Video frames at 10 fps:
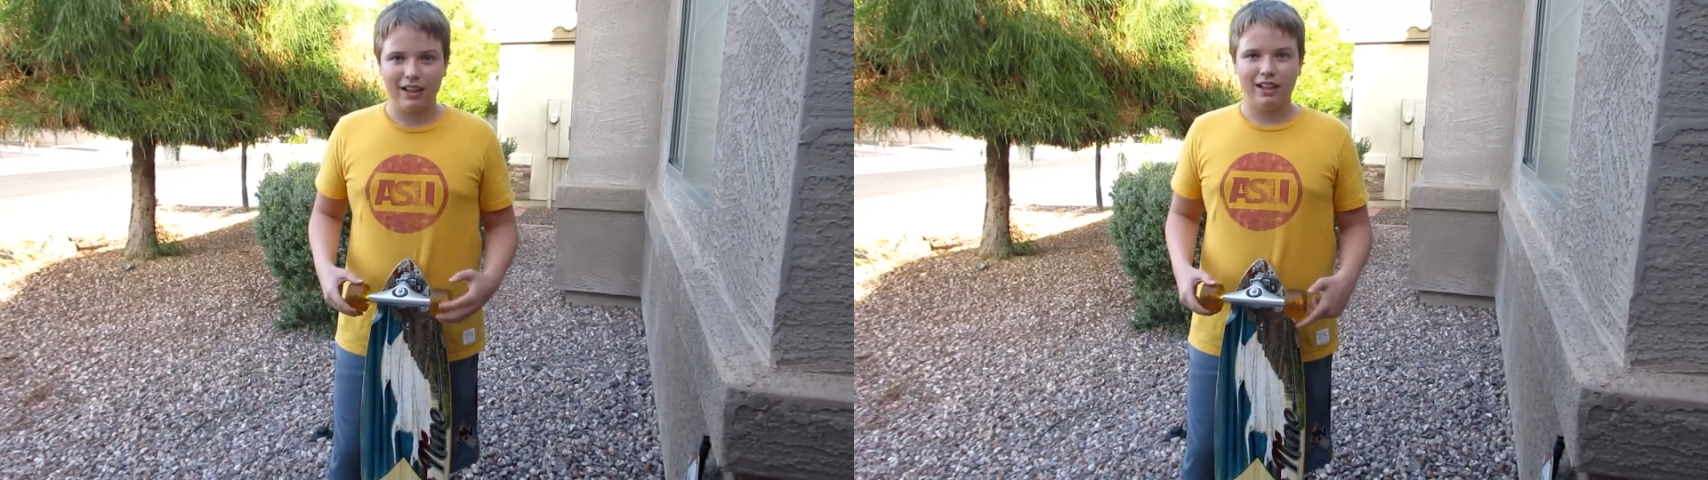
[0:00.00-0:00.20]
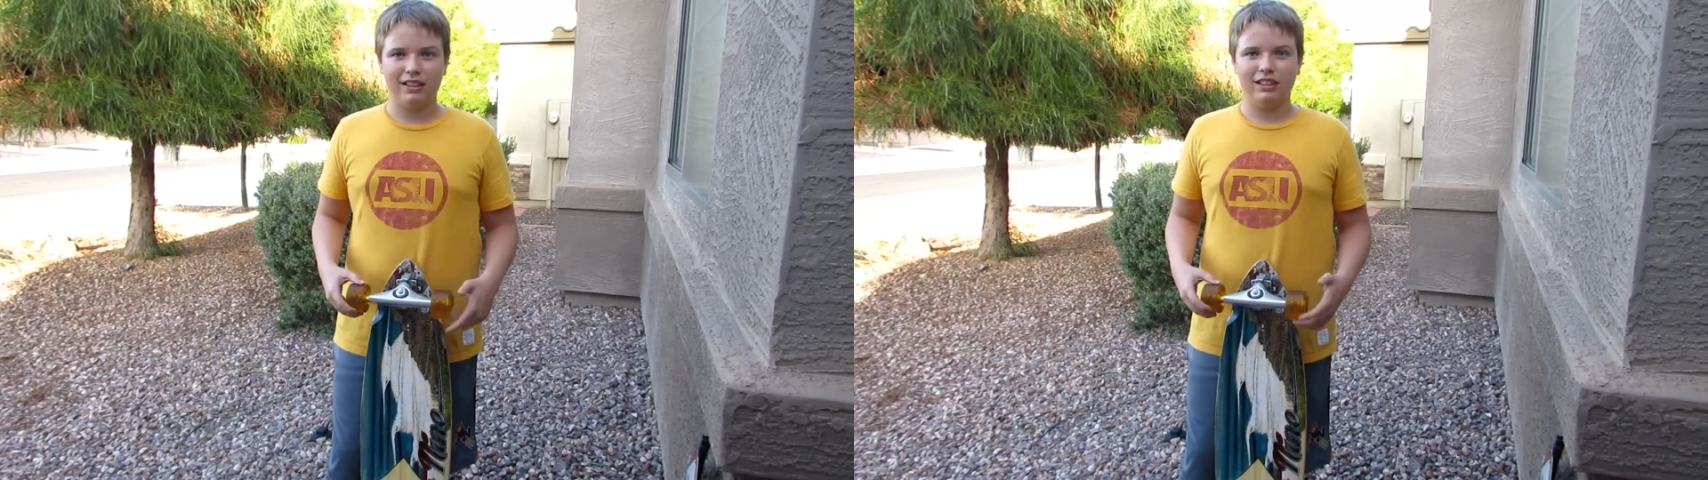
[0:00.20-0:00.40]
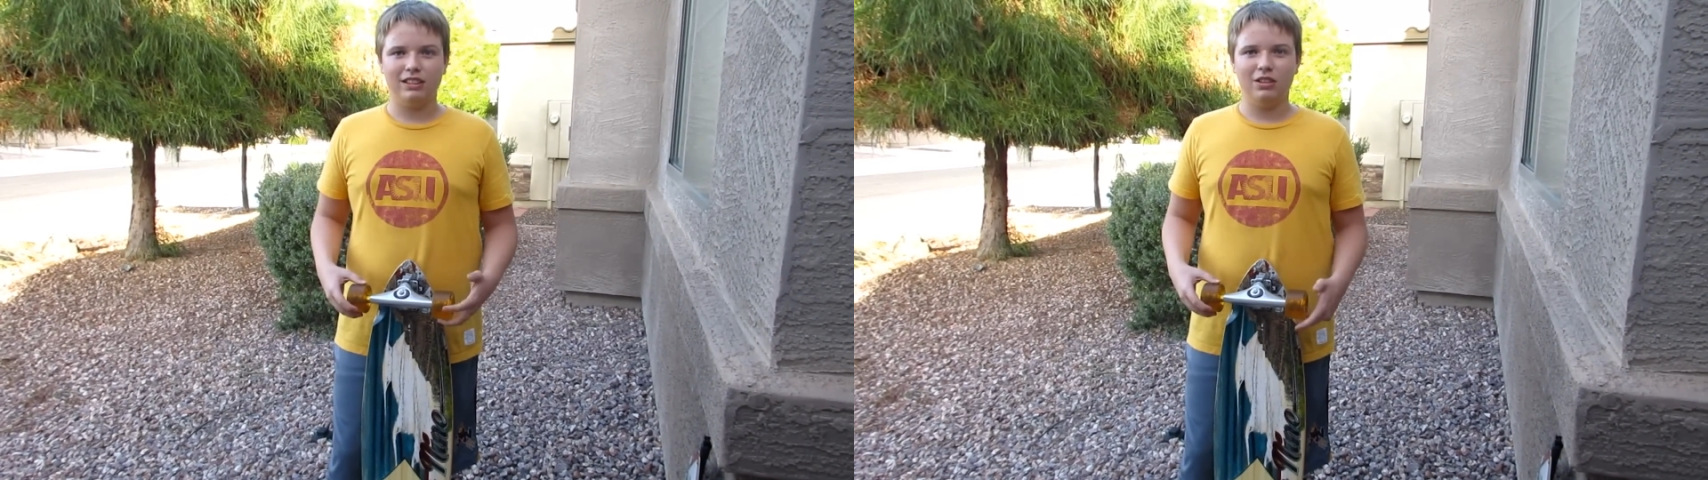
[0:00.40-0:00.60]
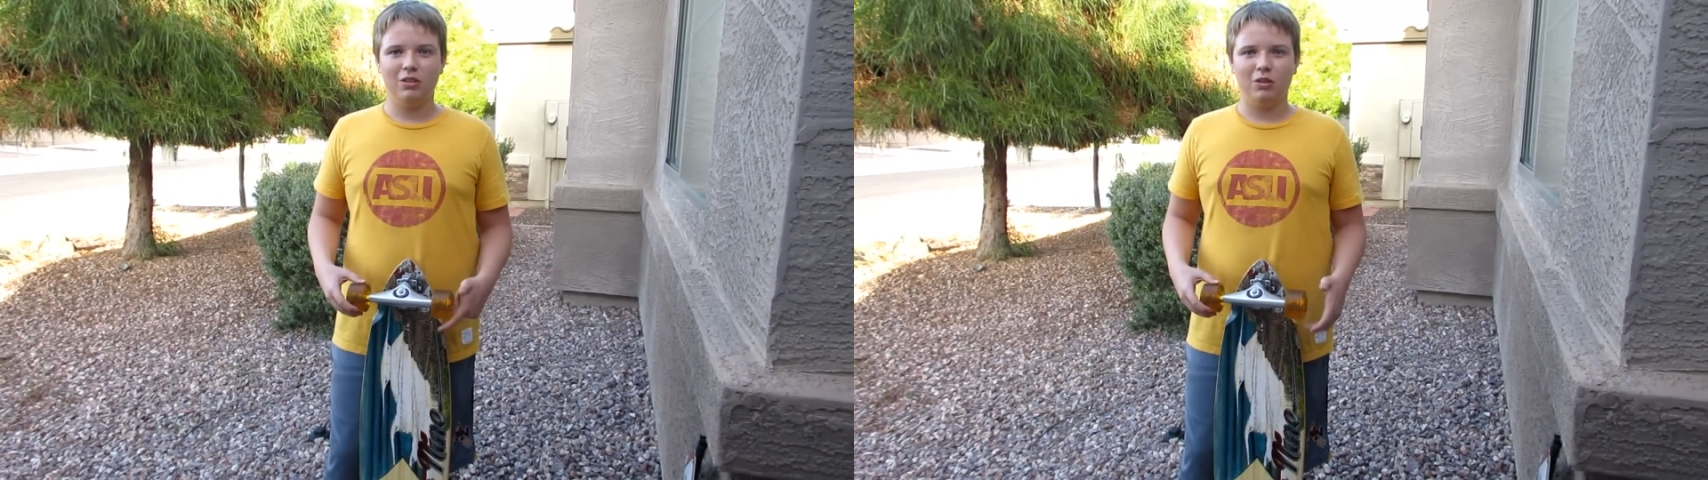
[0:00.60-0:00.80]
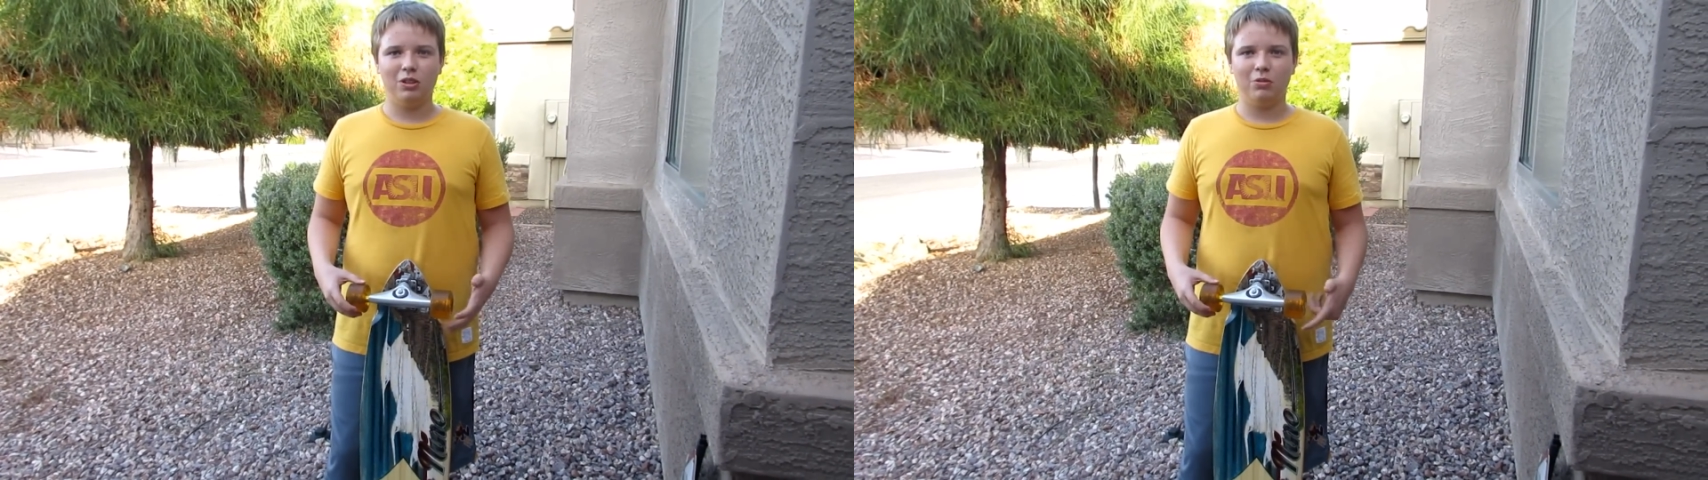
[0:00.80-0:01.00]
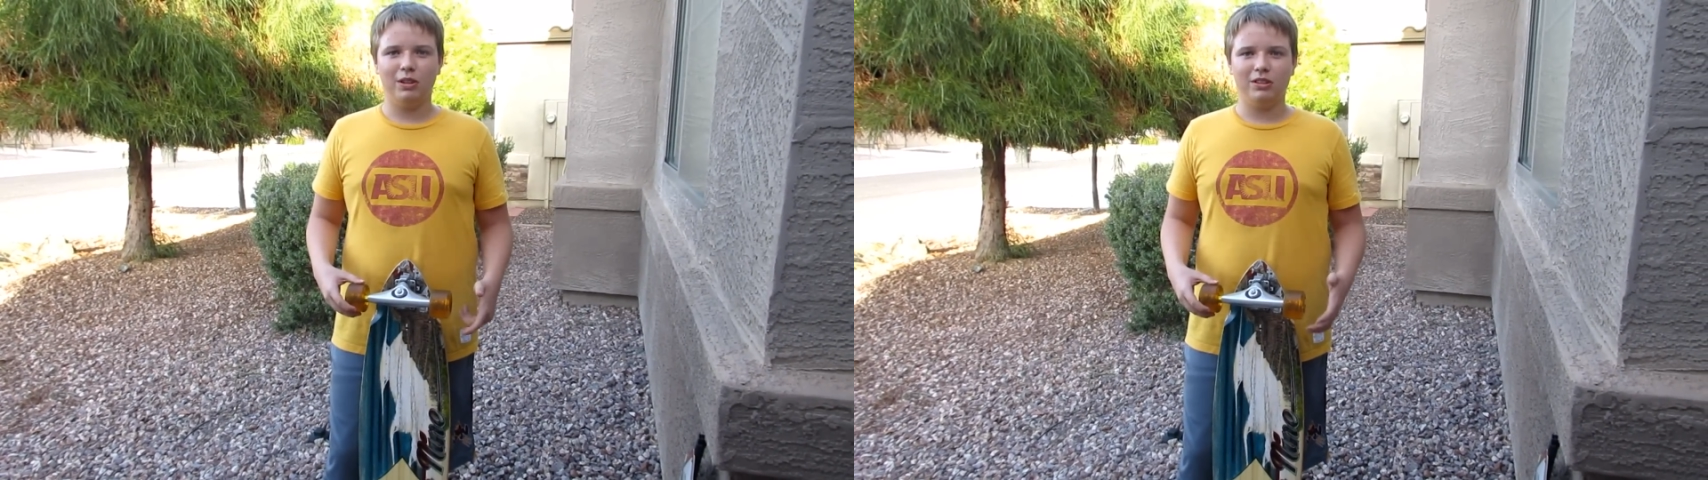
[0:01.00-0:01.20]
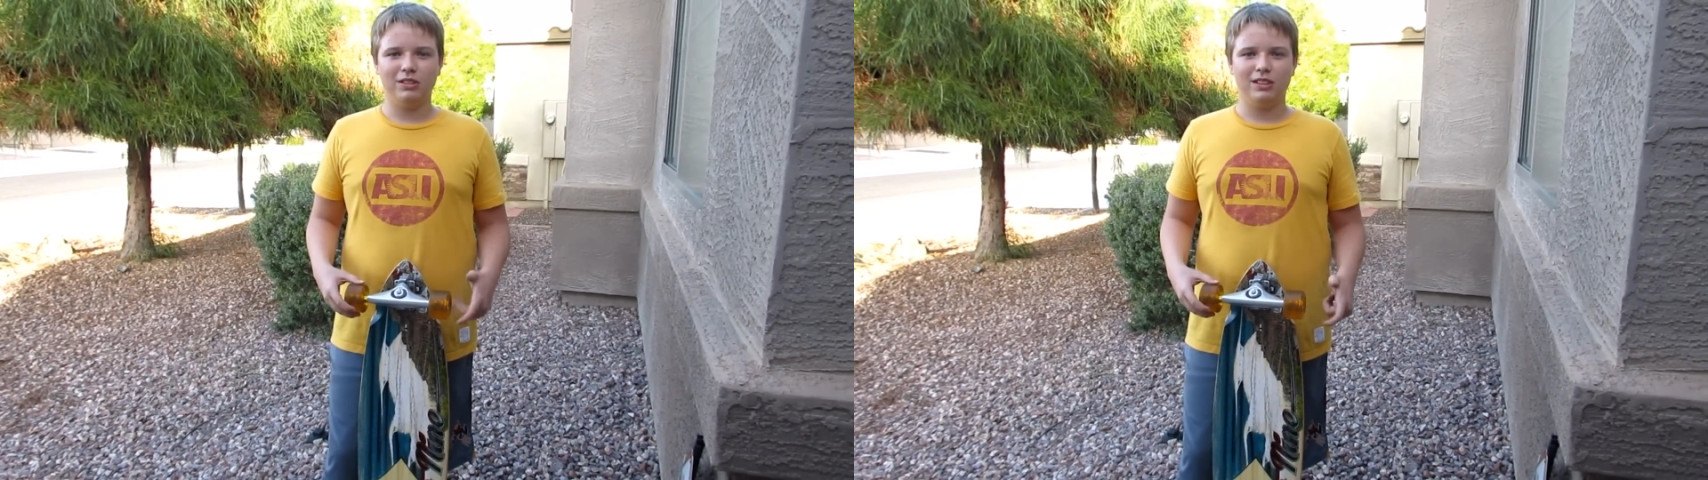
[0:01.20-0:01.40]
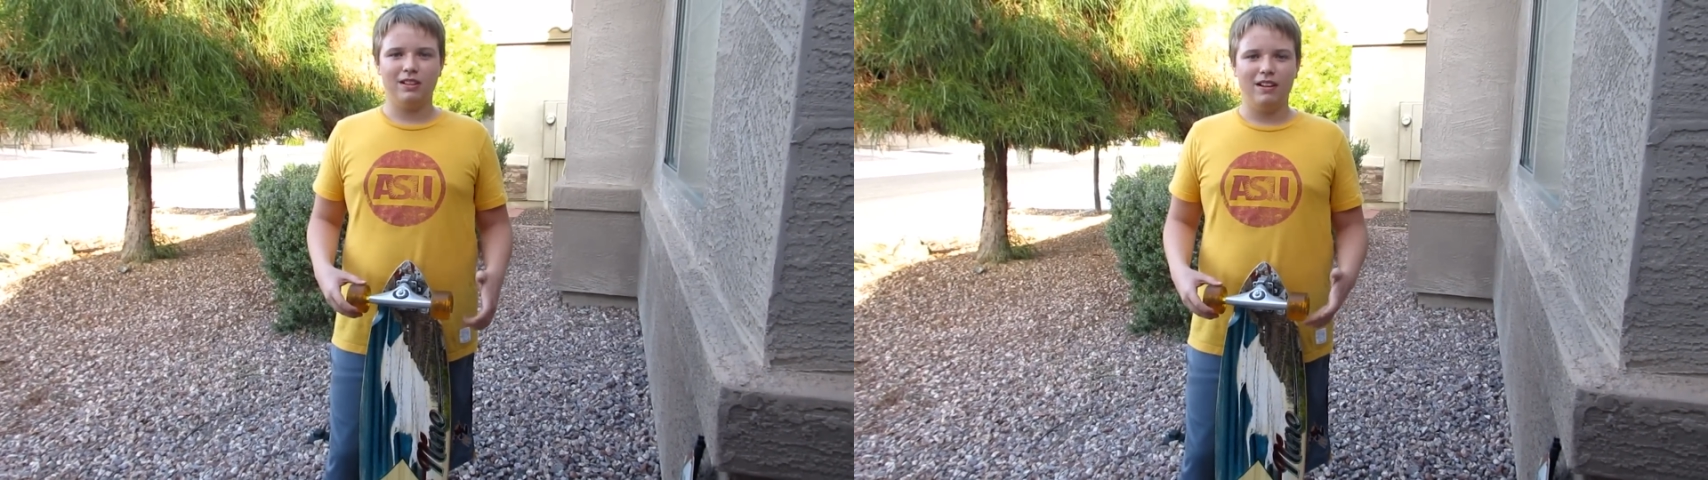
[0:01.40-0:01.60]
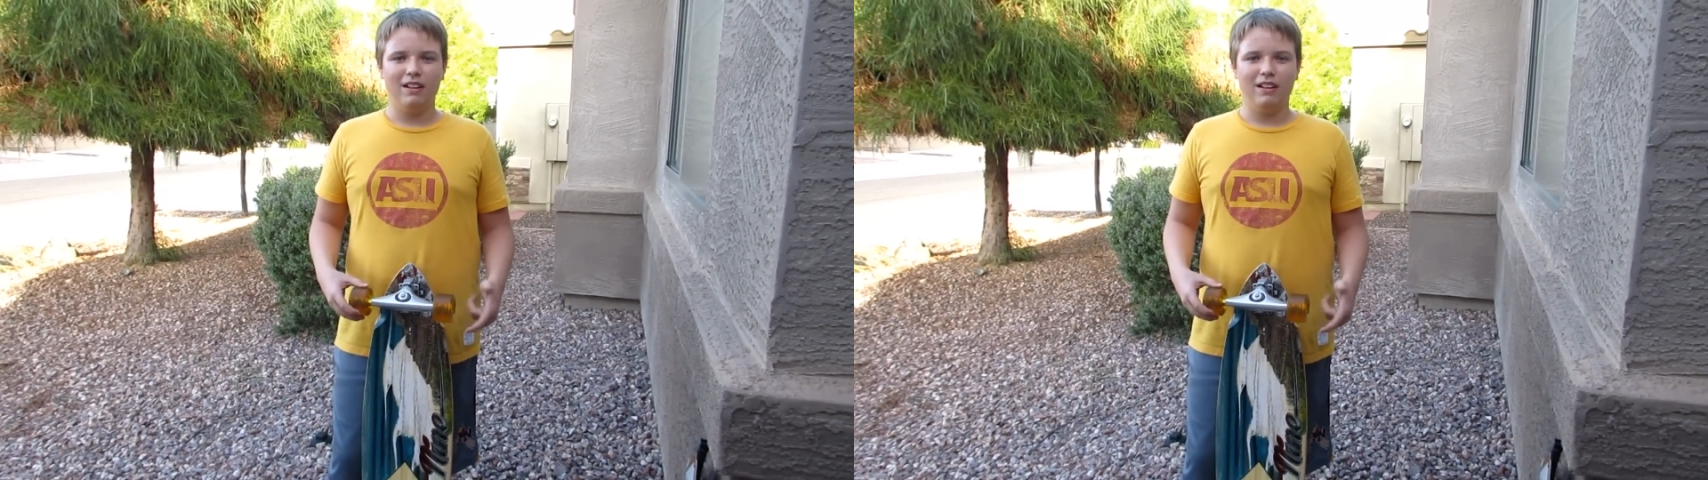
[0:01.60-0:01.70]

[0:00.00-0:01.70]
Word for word: I got these new orange wheels.